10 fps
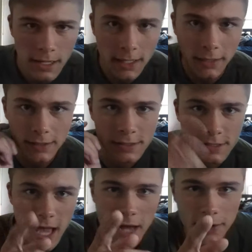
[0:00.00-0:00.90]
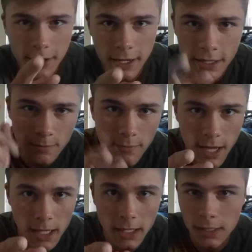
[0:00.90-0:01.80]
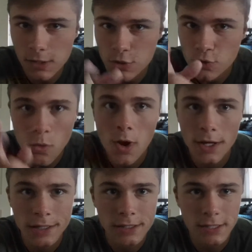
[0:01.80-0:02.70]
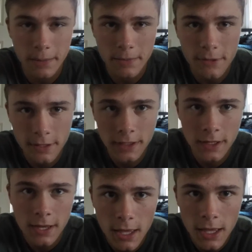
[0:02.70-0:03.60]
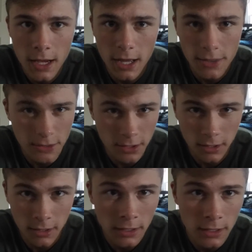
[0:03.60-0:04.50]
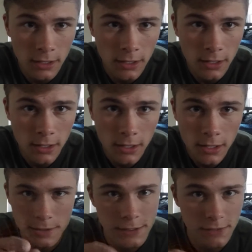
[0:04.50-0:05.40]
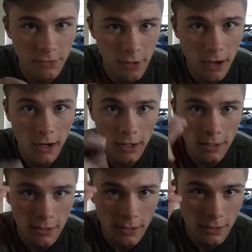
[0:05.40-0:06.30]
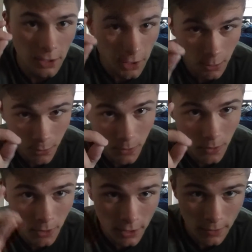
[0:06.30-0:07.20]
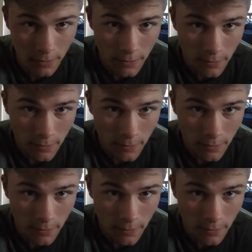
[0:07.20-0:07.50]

It is Saturday, May 20 something, I think. This is vlog number one.